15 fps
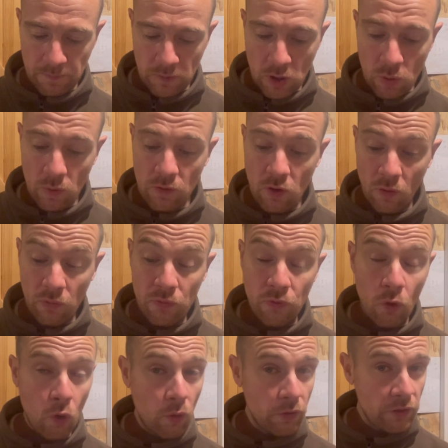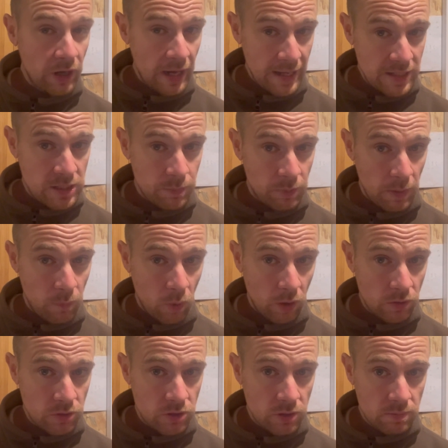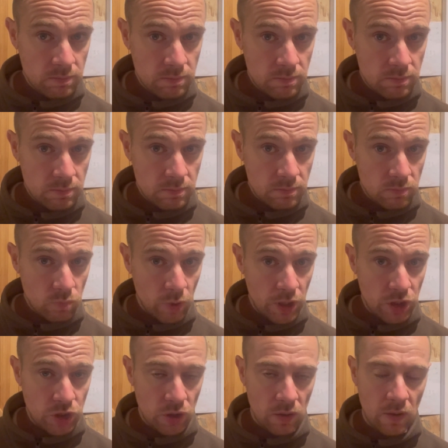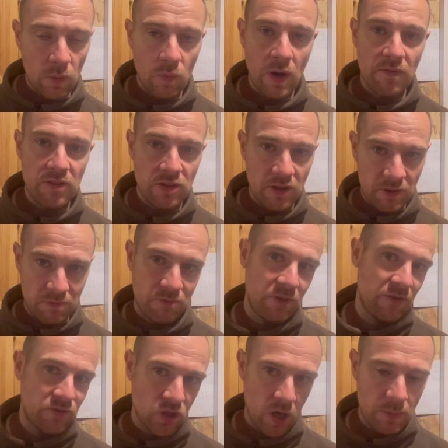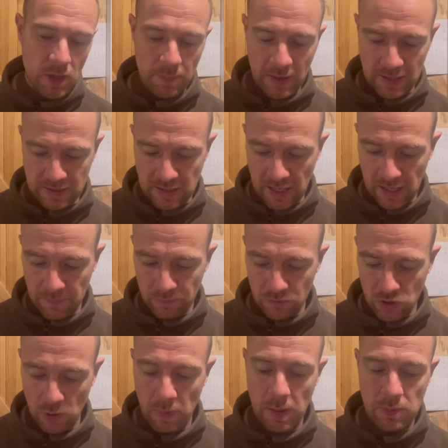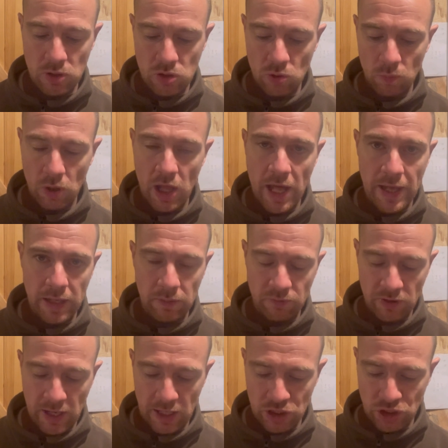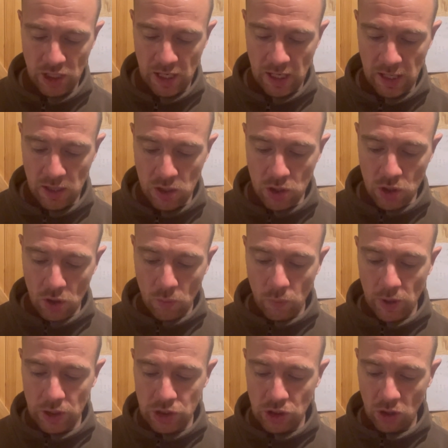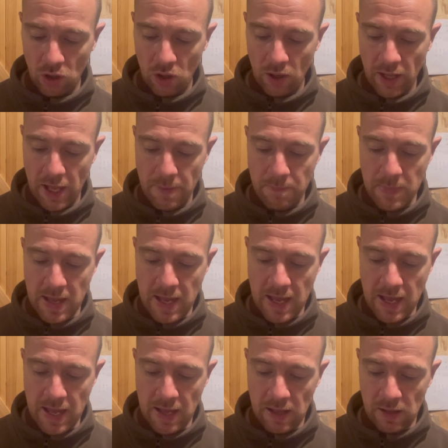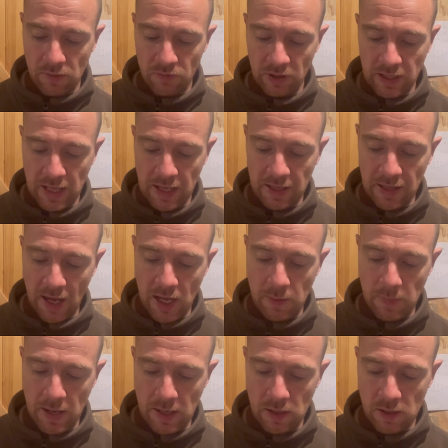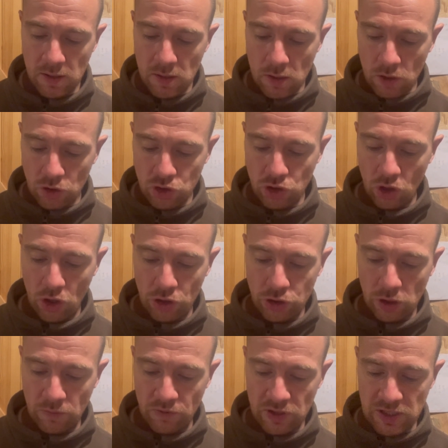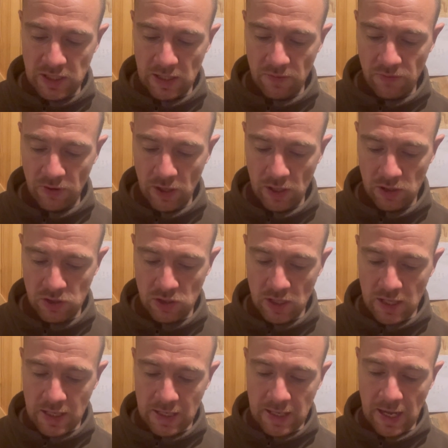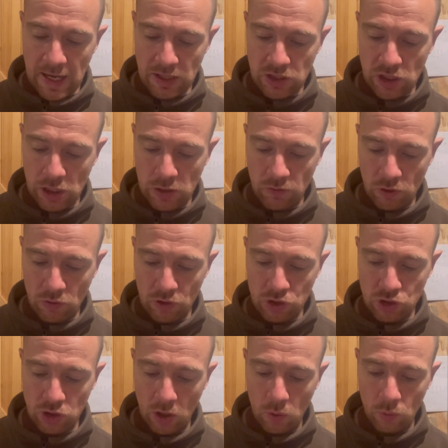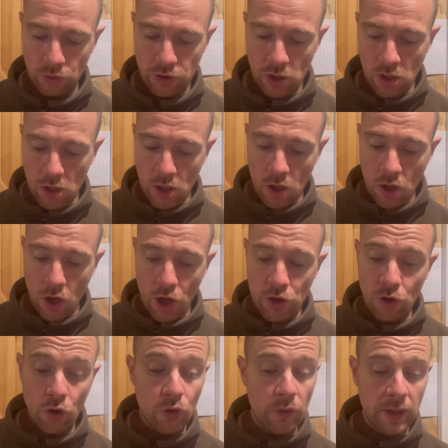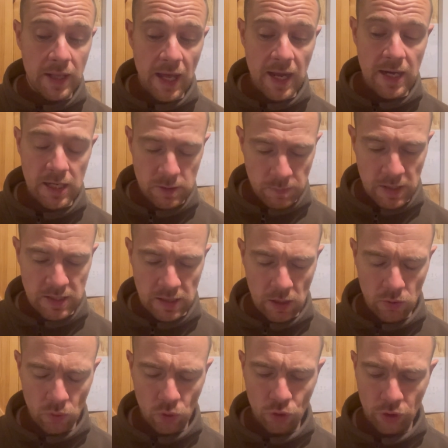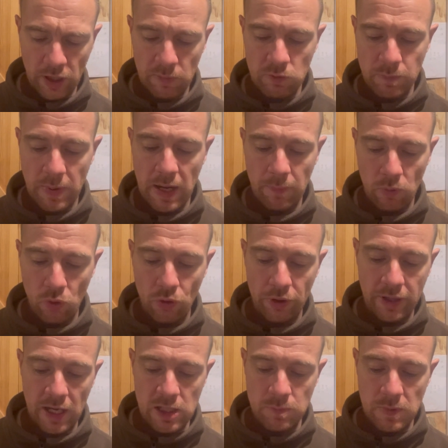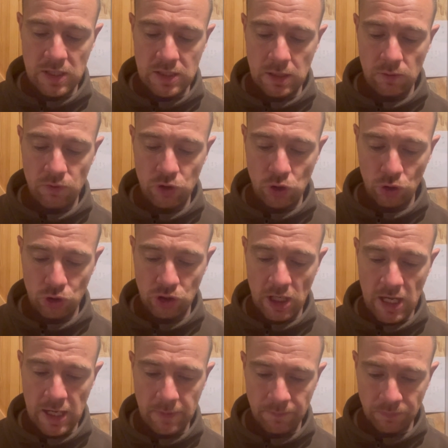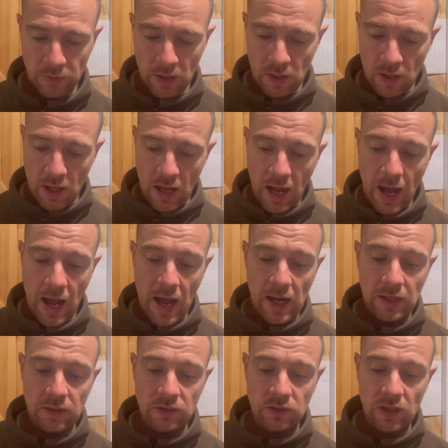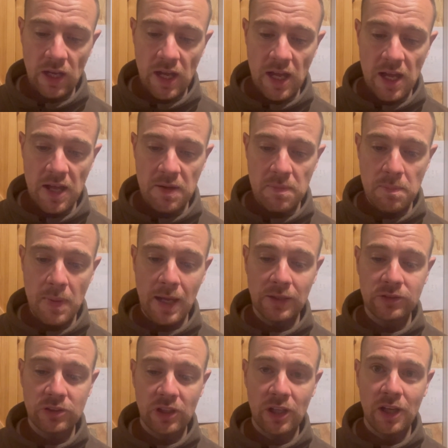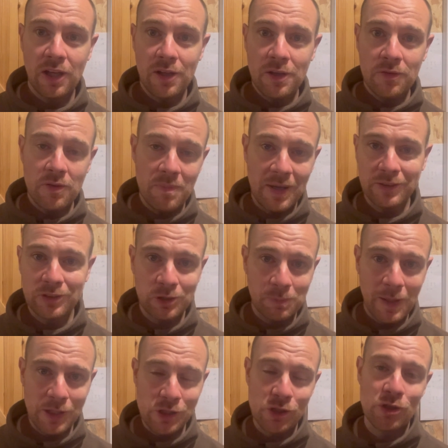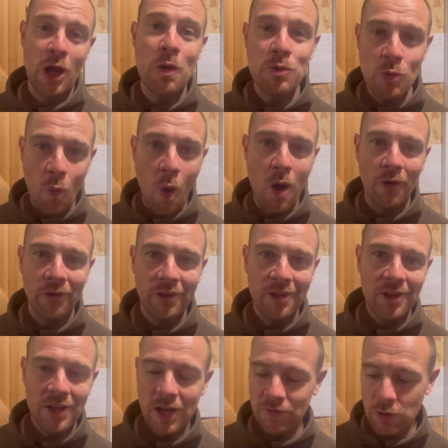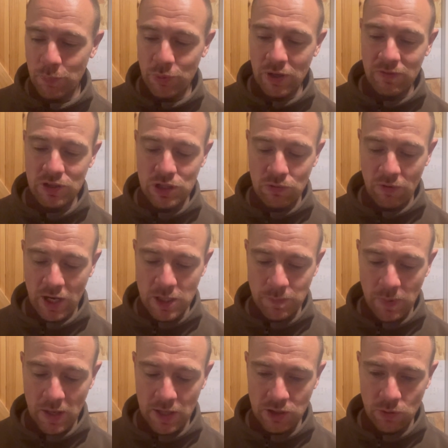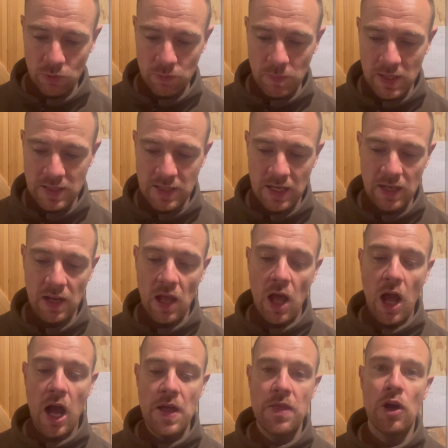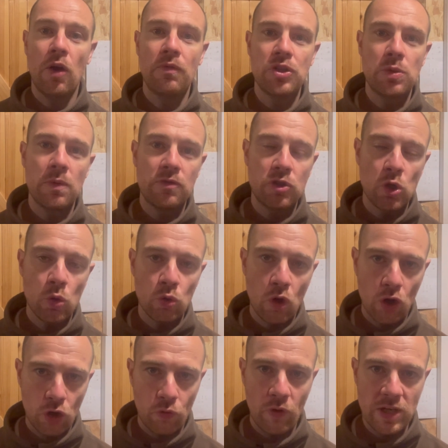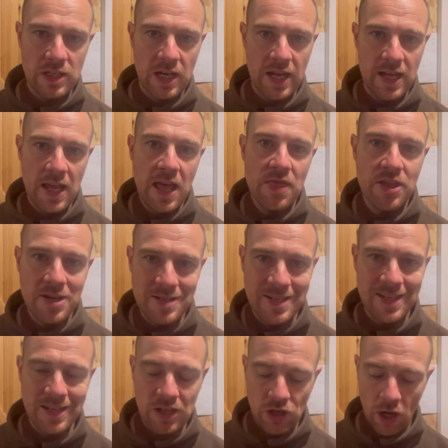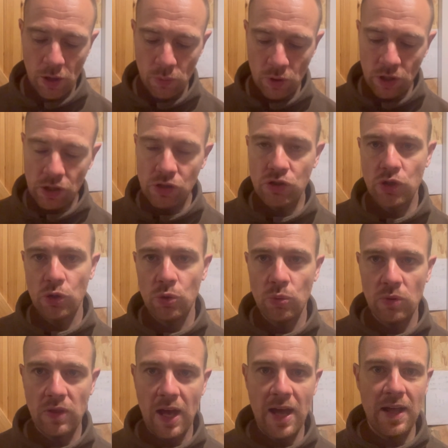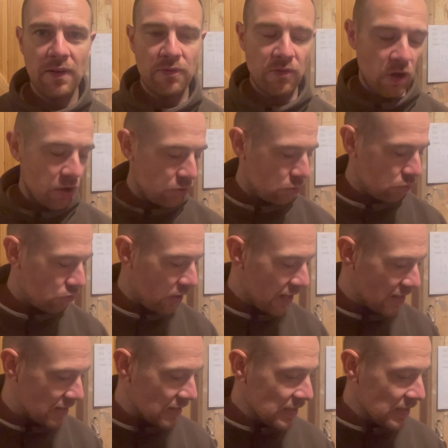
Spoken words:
we've got 4 of the later bred ones, which we're having the 5th time in the basket, so maybe some learning for next year, which are Emir for King Gaming, Sergeant for Cepheus, Cassius for Chris Salt, and Hurricane is missing. I thought Hurricane was back, but Hurricane's missing for Josh Dean. And Mazda for Mazda Special is the only one of the previously raced birds that was missing. And then obviously we've still got Grizzly that didn't go to that final race.